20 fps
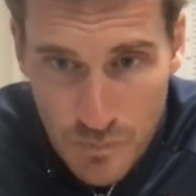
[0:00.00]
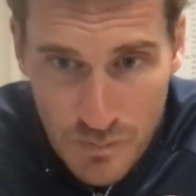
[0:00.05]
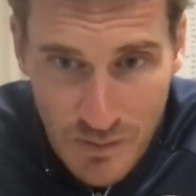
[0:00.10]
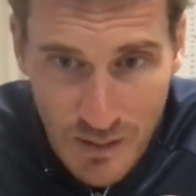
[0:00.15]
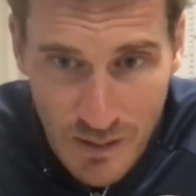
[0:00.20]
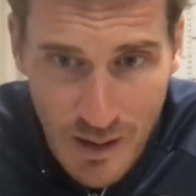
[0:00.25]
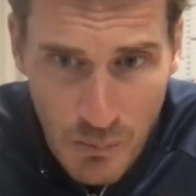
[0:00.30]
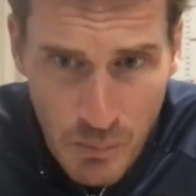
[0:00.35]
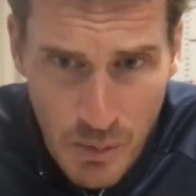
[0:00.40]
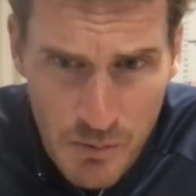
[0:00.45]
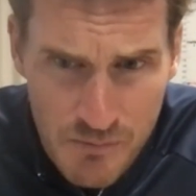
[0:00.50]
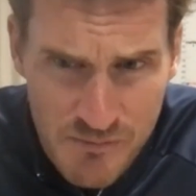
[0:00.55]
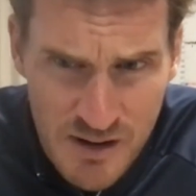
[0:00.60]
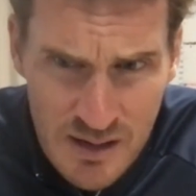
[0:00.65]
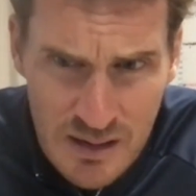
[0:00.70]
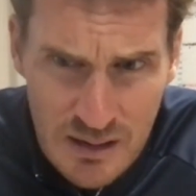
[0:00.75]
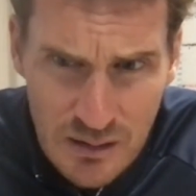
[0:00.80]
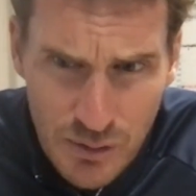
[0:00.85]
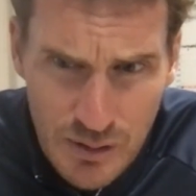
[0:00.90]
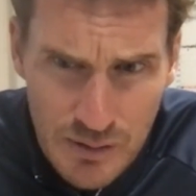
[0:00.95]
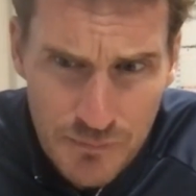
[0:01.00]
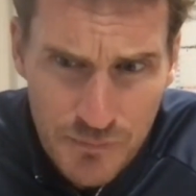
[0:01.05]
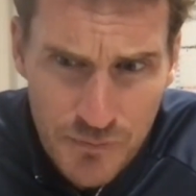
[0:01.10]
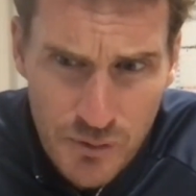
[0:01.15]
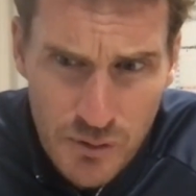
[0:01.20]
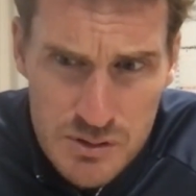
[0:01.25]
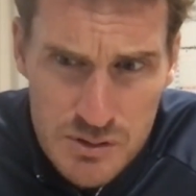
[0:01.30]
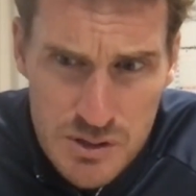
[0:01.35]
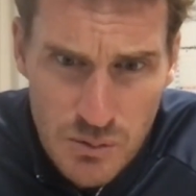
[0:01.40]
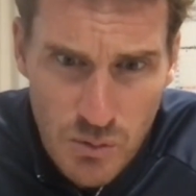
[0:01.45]
we're really looking
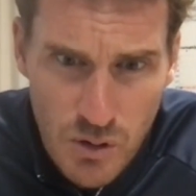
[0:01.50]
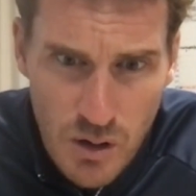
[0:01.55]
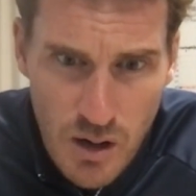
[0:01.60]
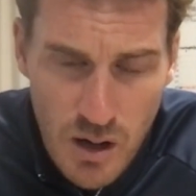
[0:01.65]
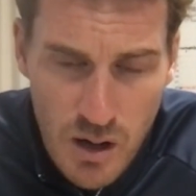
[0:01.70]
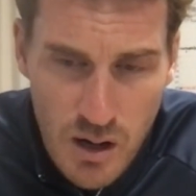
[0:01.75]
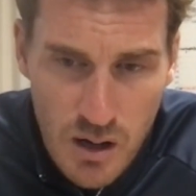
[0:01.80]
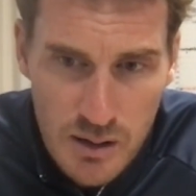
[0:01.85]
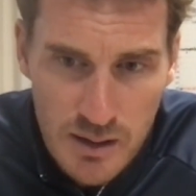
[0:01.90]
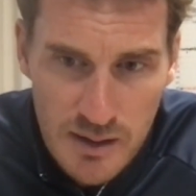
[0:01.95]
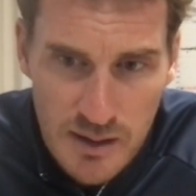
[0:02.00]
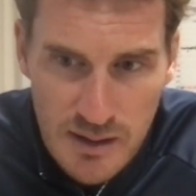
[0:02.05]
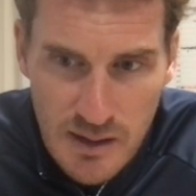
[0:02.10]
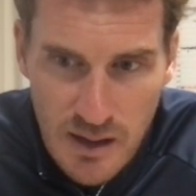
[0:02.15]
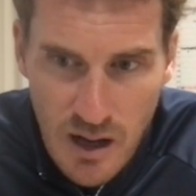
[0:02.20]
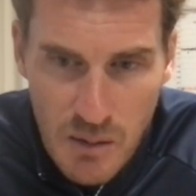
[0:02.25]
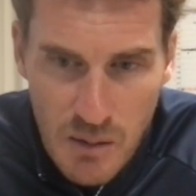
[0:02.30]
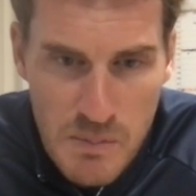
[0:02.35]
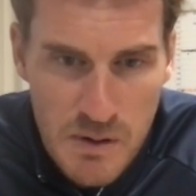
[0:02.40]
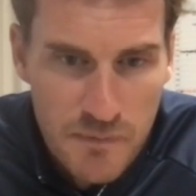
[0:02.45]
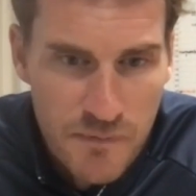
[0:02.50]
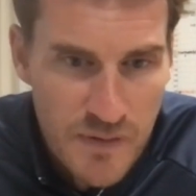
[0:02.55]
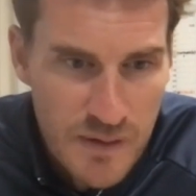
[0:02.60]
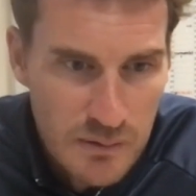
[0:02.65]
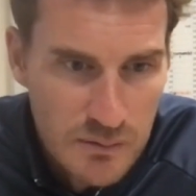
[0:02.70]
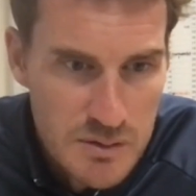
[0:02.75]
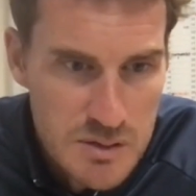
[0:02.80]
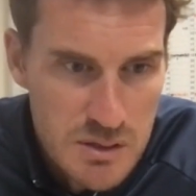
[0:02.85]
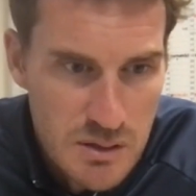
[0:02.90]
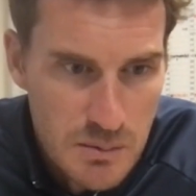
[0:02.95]
forward to what our
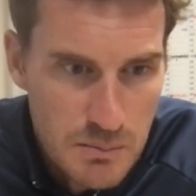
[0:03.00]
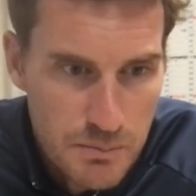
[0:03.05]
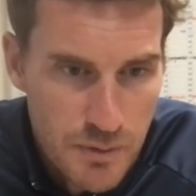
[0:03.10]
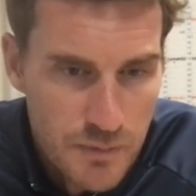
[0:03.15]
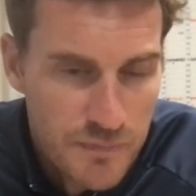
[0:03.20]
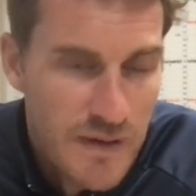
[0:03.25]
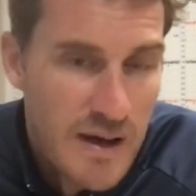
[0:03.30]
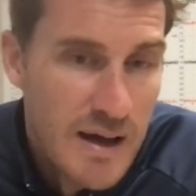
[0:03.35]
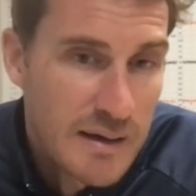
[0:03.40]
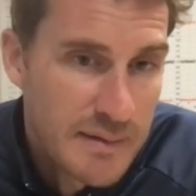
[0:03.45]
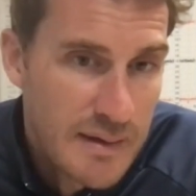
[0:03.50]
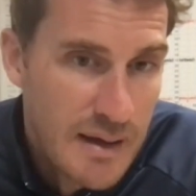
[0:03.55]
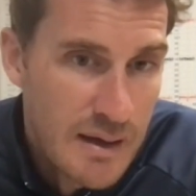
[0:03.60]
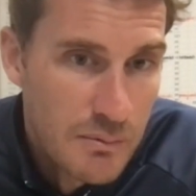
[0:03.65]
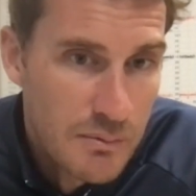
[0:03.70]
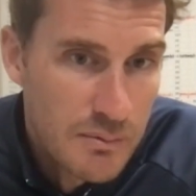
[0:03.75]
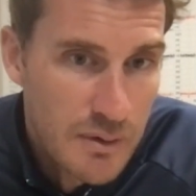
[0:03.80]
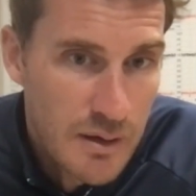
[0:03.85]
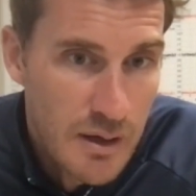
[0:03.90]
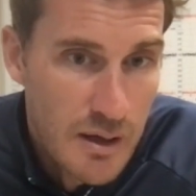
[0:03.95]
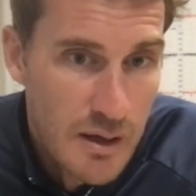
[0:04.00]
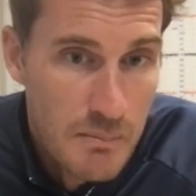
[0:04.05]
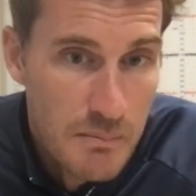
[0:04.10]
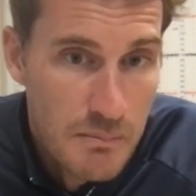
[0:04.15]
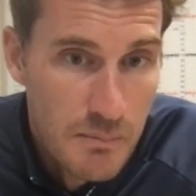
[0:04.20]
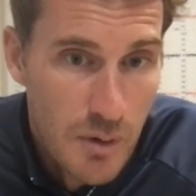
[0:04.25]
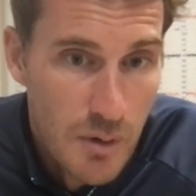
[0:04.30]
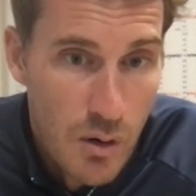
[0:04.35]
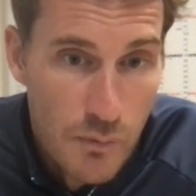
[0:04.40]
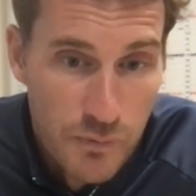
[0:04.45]
midfielders can provide now.
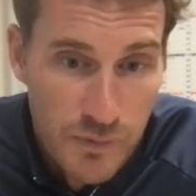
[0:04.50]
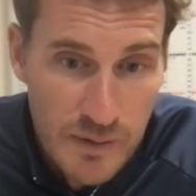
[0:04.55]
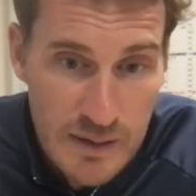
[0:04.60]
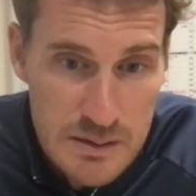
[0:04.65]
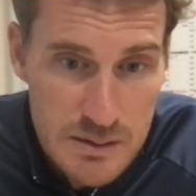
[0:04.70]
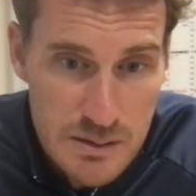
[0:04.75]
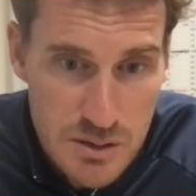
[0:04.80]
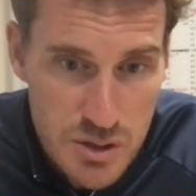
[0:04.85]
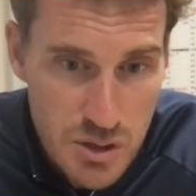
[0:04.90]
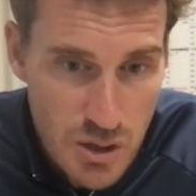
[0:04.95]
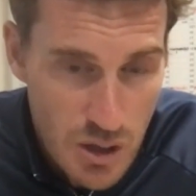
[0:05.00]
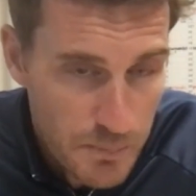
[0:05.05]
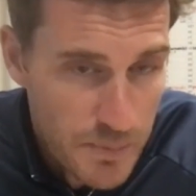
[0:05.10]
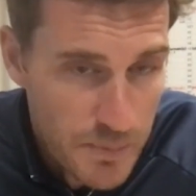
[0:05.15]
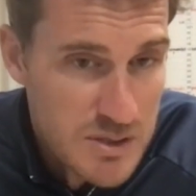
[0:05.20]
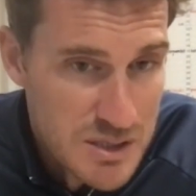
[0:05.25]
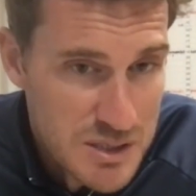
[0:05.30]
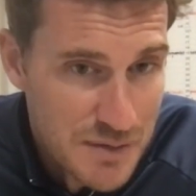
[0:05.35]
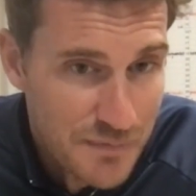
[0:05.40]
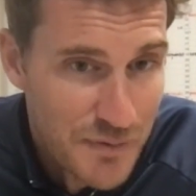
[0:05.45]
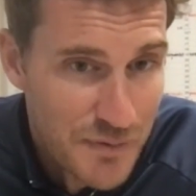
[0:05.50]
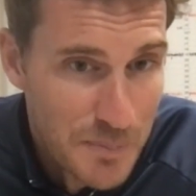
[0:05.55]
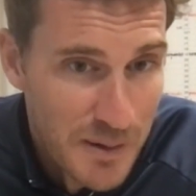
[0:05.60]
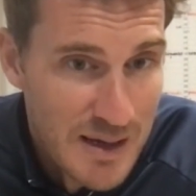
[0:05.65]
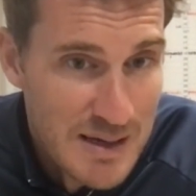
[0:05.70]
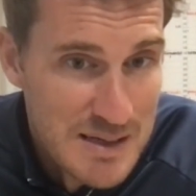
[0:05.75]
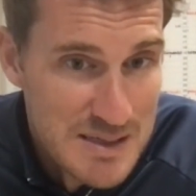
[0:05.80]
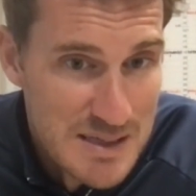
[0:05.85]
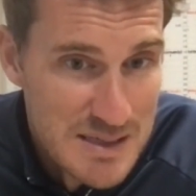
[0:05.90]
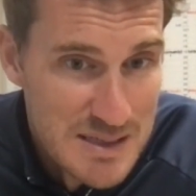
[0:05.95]
Hopefully there's competition for
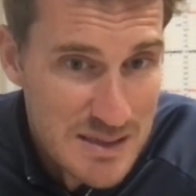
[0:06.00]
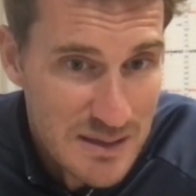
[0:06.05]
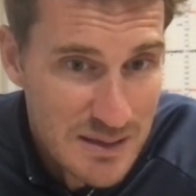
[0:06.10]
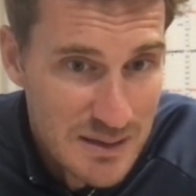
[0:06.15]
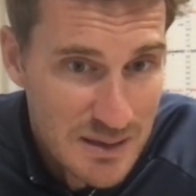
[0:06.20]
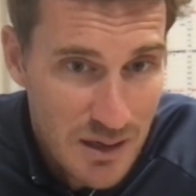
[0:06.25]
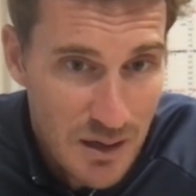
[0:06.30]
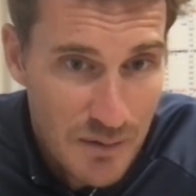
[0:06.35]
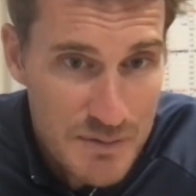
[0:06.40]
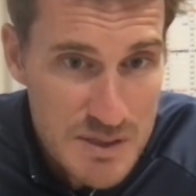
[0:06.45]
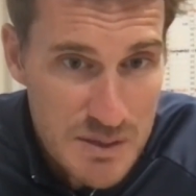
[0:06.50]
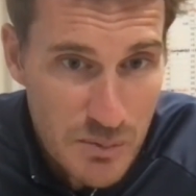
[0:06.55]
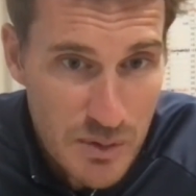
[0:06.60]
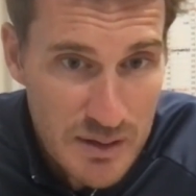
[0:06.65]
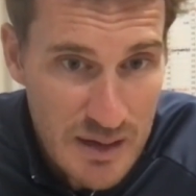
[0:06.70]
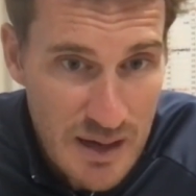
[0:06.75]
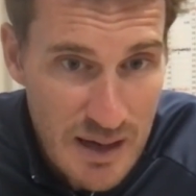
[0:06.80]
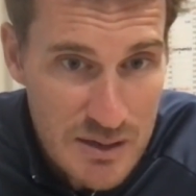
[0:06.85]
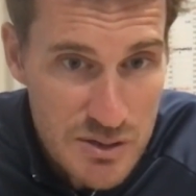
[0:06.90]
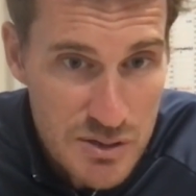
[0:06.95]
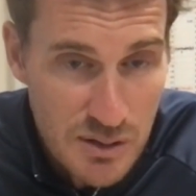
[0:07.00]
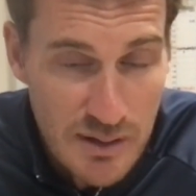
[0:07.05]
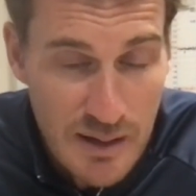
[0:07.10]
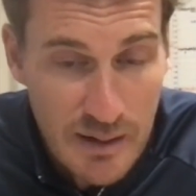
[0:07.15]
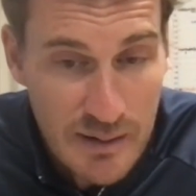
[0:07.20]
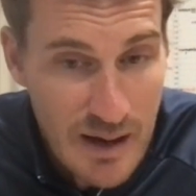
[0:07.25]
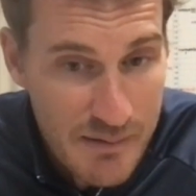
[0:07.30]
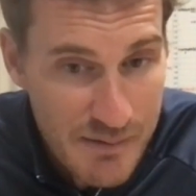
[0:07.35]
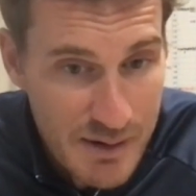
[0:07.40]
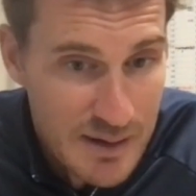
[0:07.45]
places, obviously with Nigel
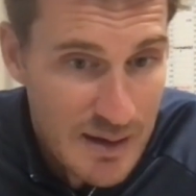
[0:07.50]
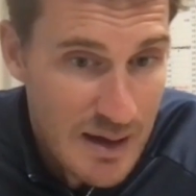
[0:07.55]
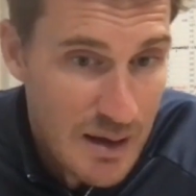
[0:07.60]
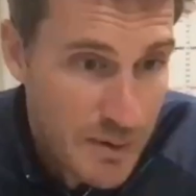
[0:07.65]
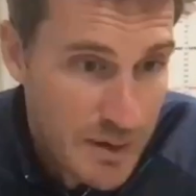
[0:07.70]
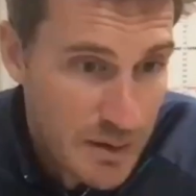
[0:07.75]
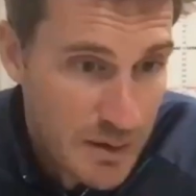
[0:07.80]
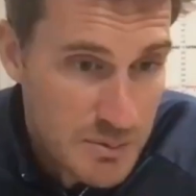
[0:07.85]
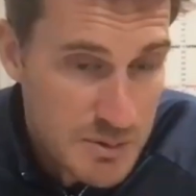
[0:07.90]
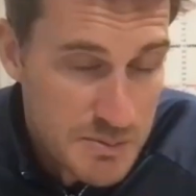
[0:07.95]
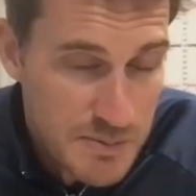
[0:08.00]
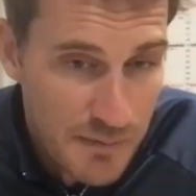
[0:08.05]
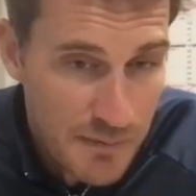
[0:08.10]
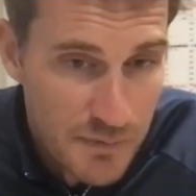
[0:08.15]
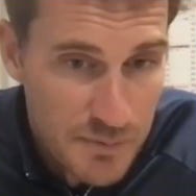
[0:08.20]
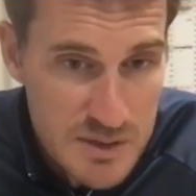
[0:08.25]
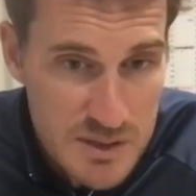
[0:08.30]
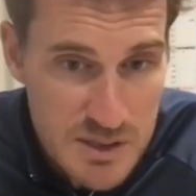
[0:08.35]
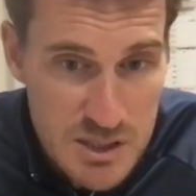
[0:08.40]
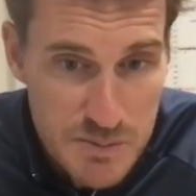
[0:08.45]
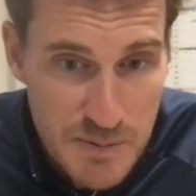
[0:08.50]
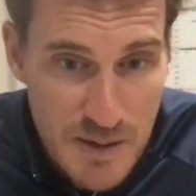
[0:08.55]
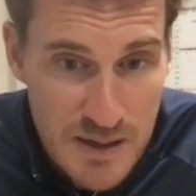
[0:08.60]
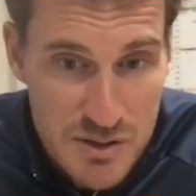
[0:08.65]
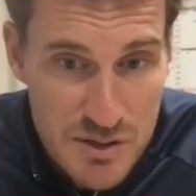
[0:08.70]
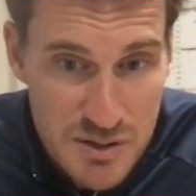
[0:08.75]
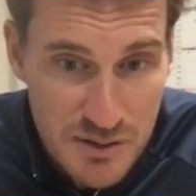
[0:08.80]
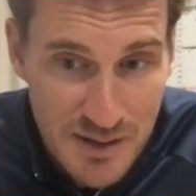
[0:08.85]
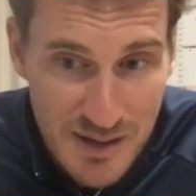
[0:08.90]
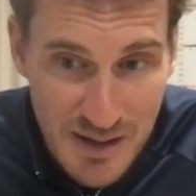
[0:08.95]
and Harry Kite when he comes back from his
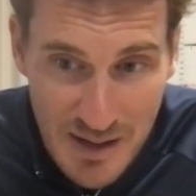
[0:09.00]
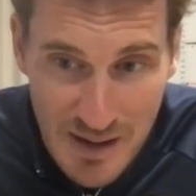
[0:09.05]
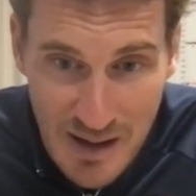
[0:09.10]
suspension.